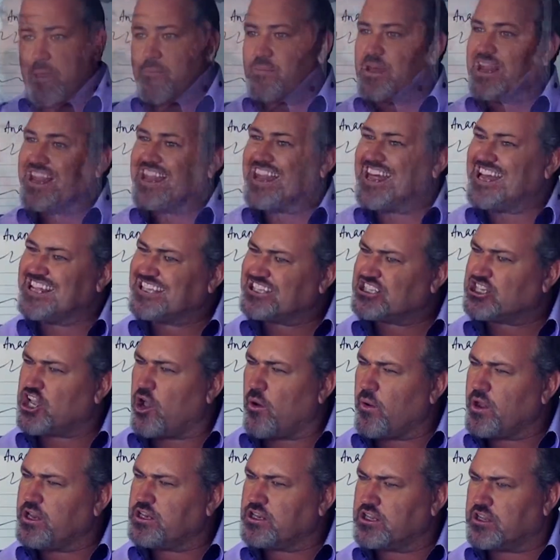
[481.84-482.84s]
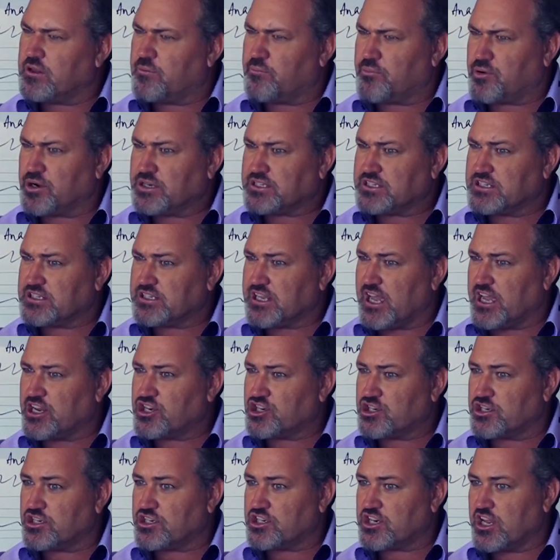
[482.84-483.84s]
But let's go into the
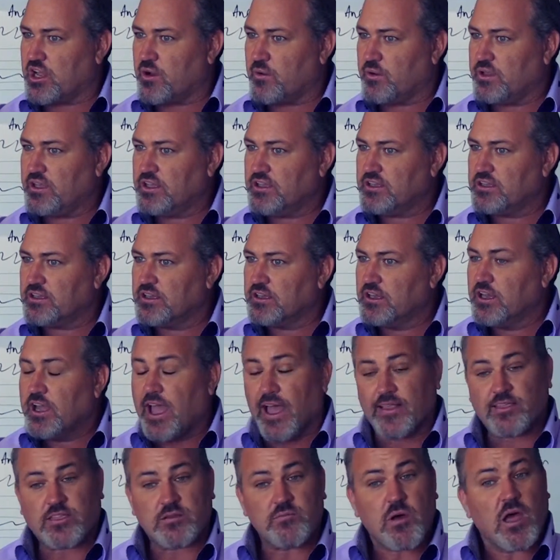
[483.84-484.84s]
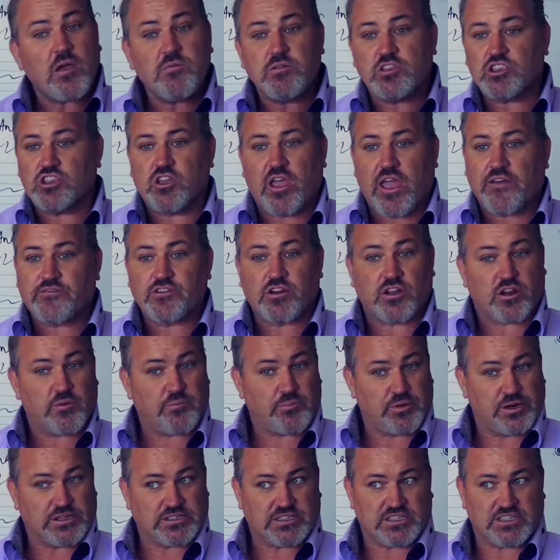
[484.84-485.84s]
presentation, shall we? At the moment, you haven't got a
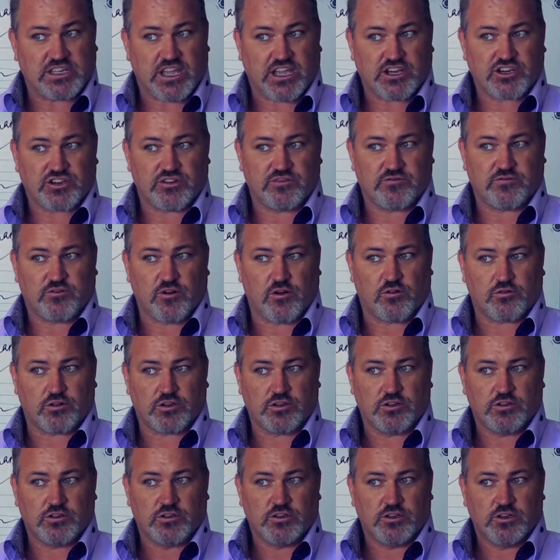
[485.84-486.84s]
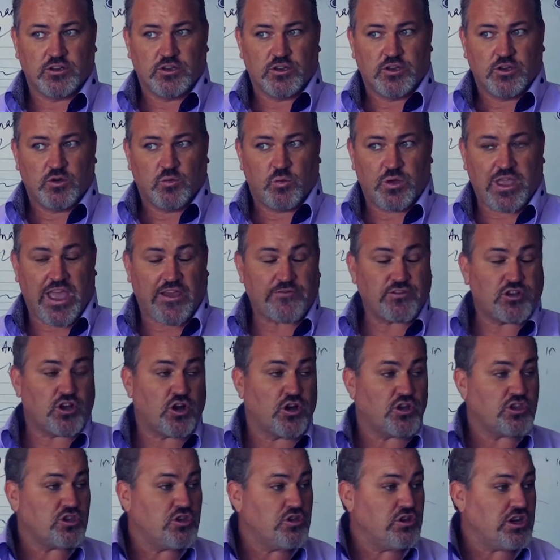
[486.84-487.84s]
presentation folder. We haven't
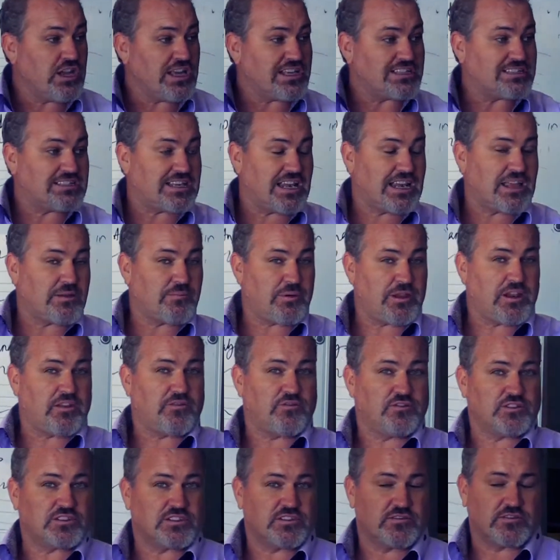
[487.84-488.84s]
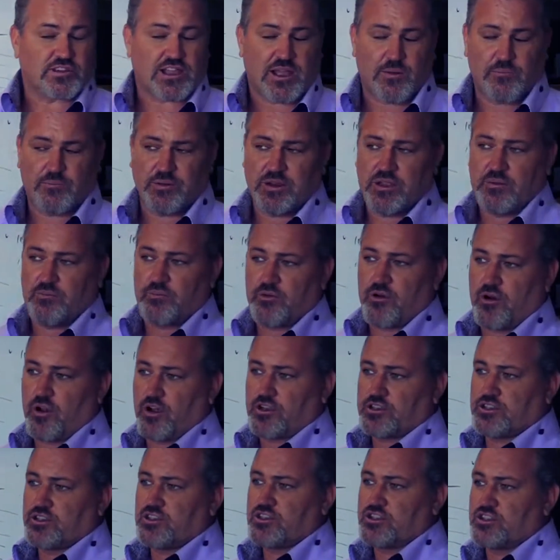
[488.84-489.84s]
got unique selling benefits of company,
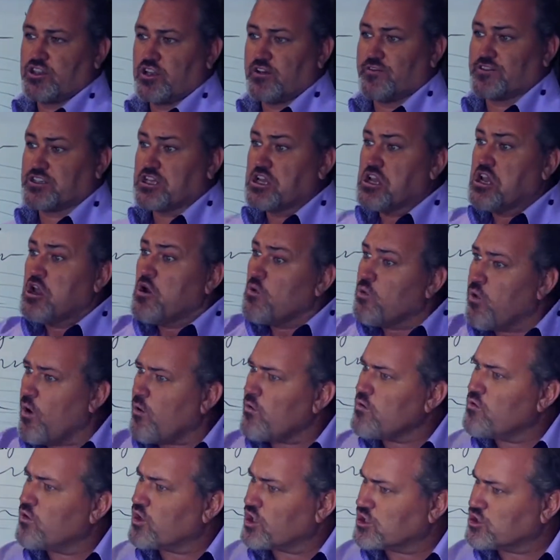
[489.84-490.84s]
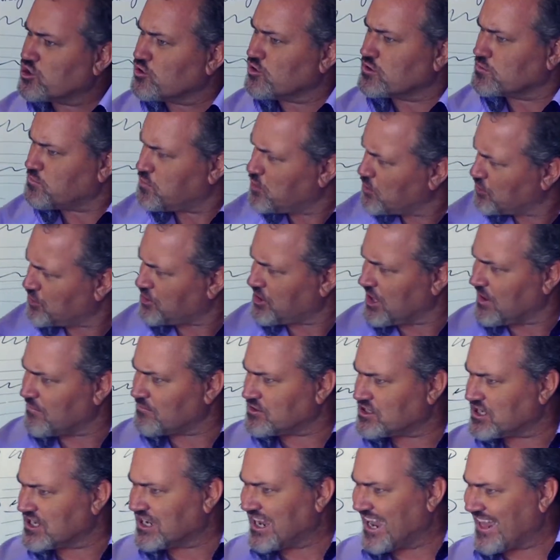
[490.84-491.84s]
product and service. What we want to do is put
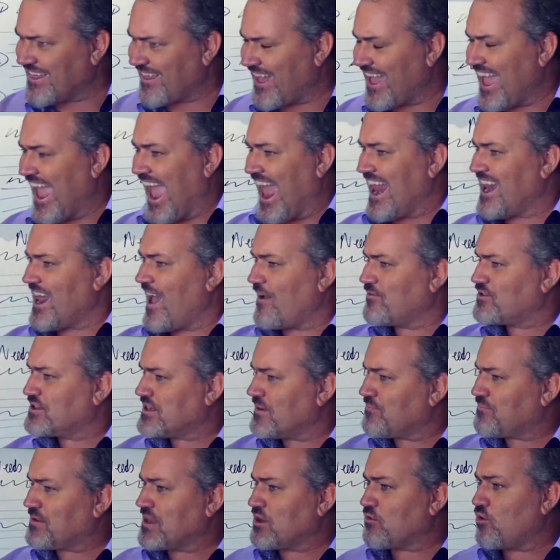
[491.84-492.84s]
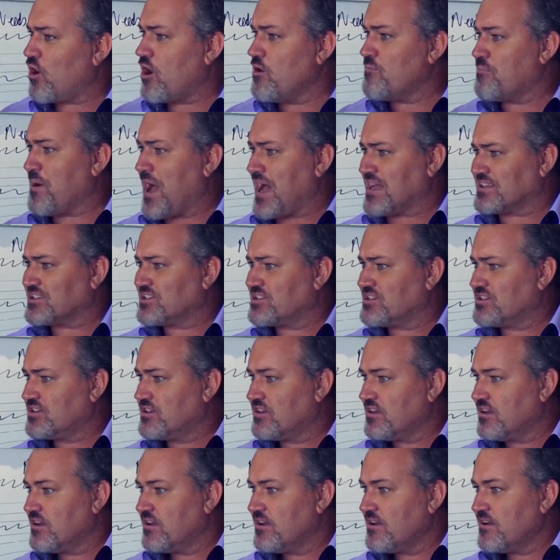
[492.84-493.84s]
them together and have something robust.
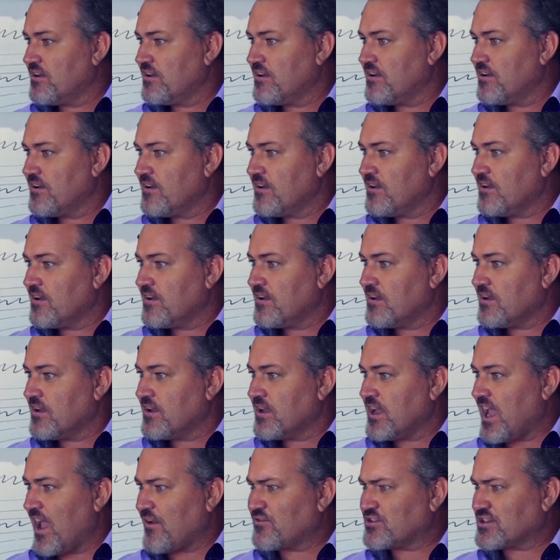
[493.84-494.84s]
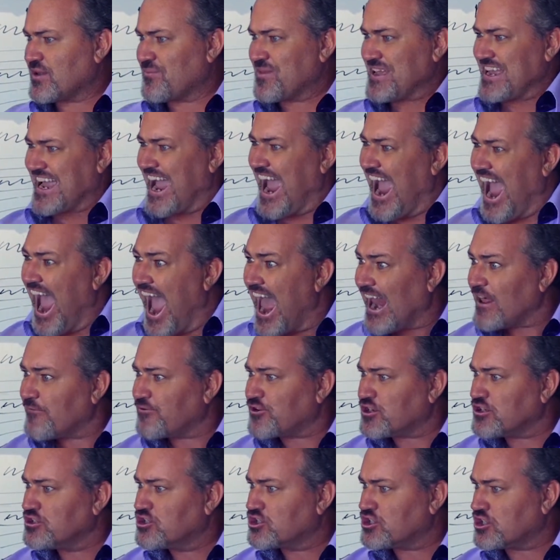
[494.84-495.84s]
Have something
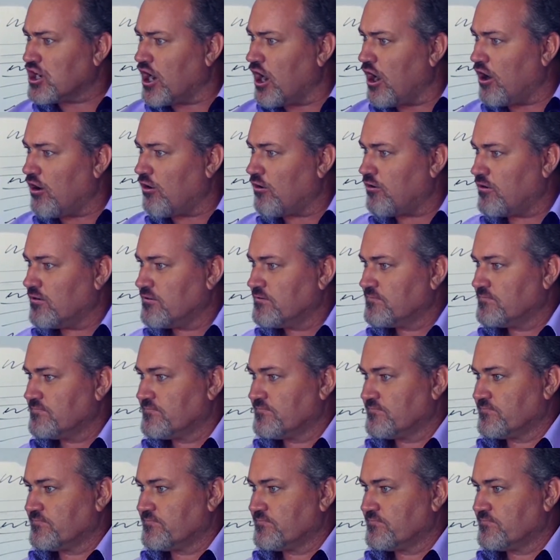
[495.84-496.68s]
out of control